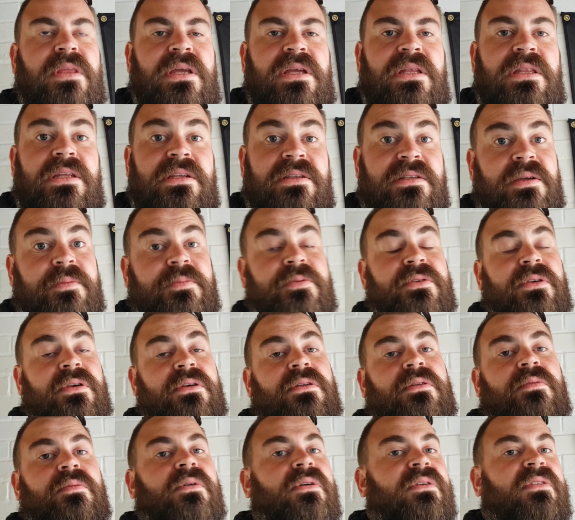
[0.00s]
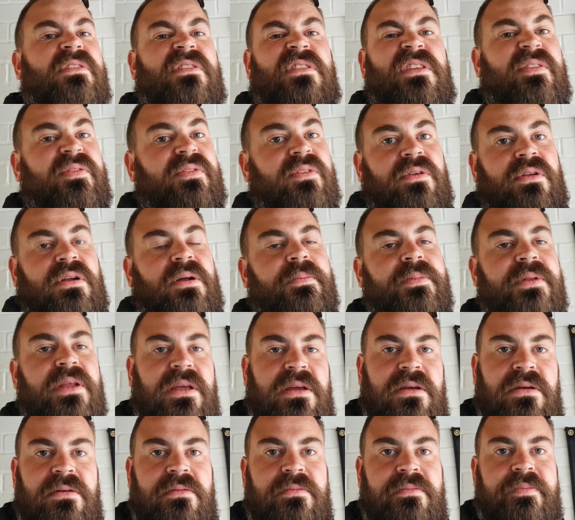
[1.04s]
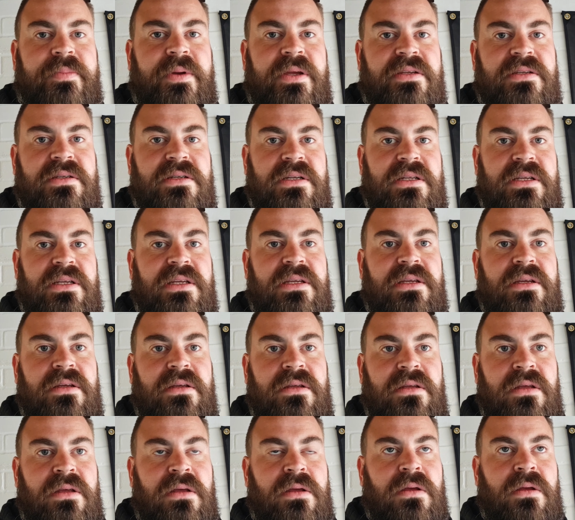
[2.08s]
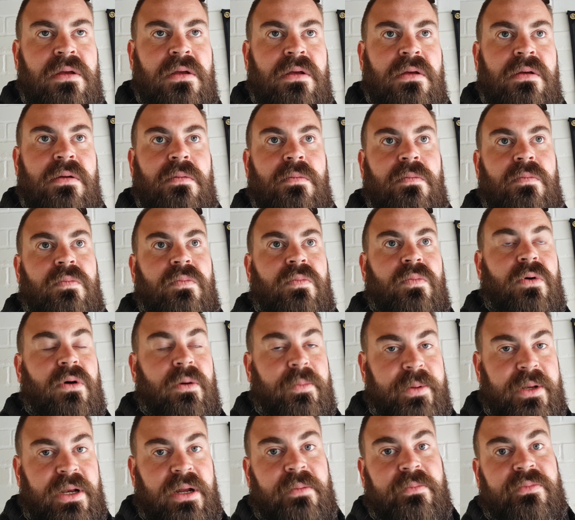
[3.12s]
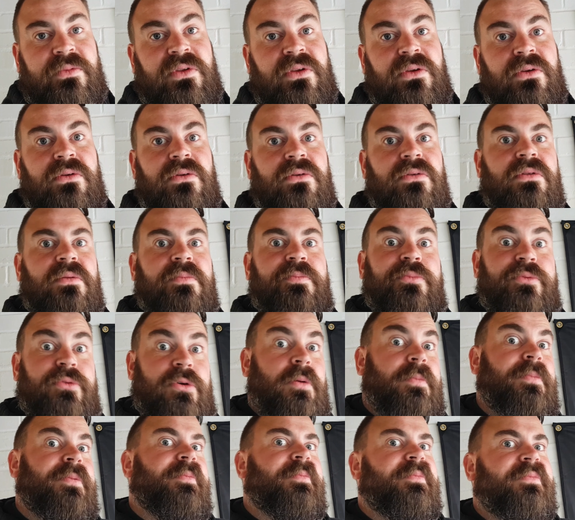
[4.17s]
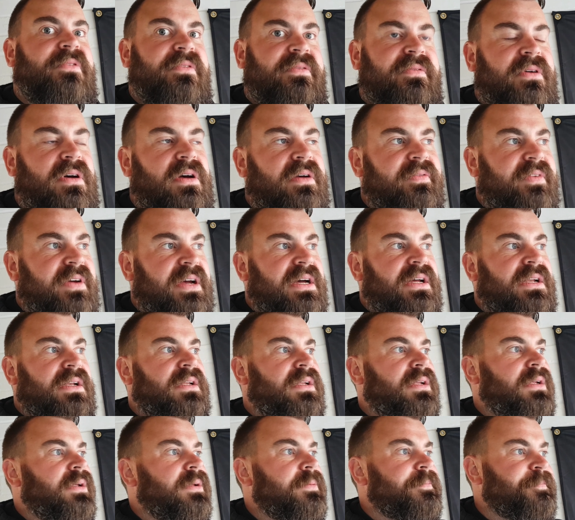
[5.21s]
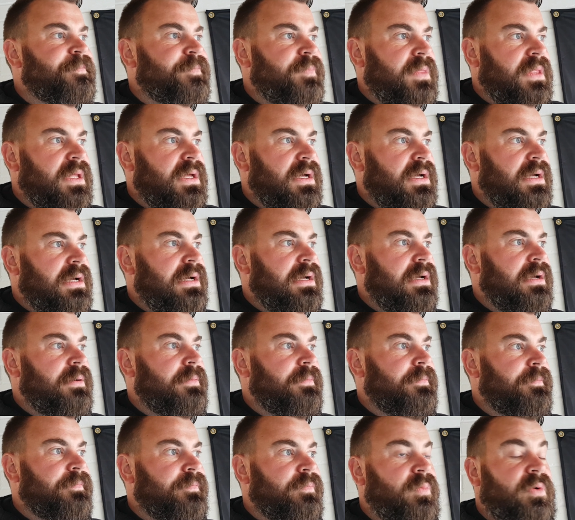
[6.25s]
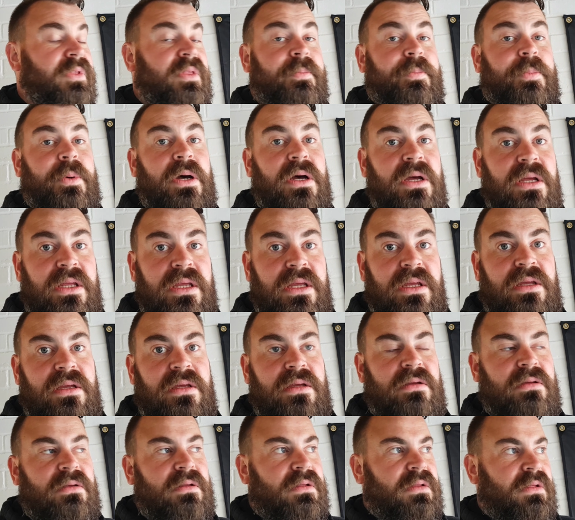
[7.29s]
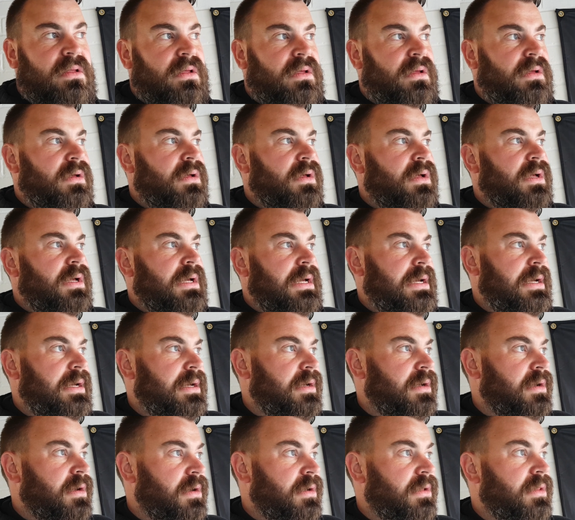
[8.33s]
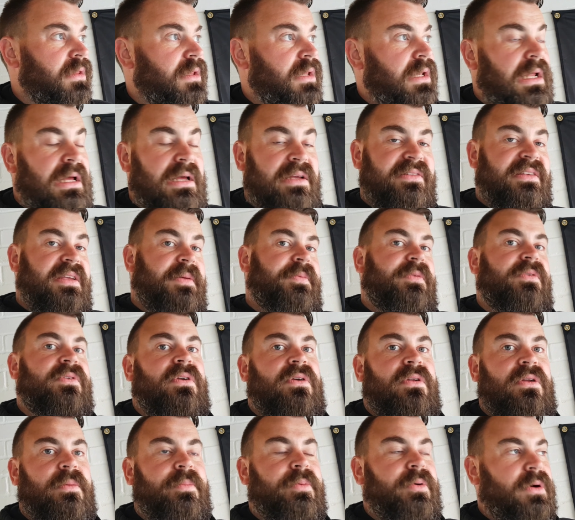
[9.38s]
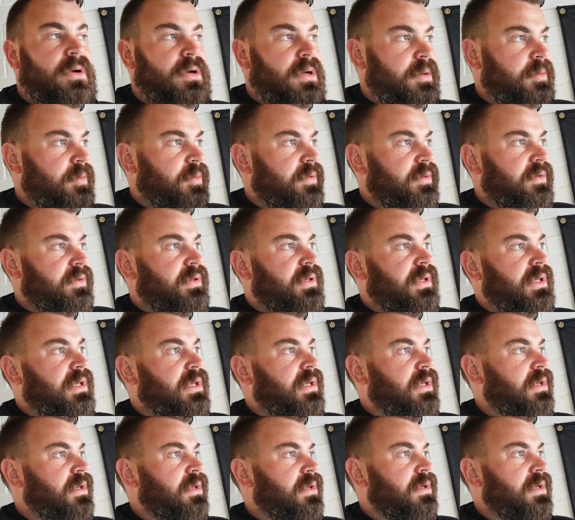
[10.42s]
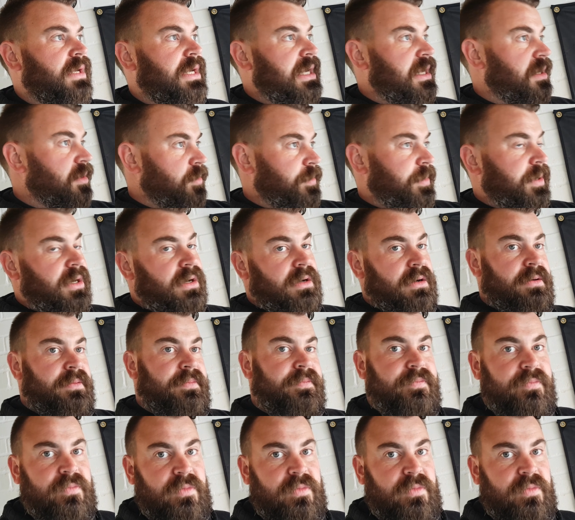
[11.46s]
In this episode I want to just give you an update on basically what I've been up to, the problems that I've had with the bike. The last episode I put up was the handlebar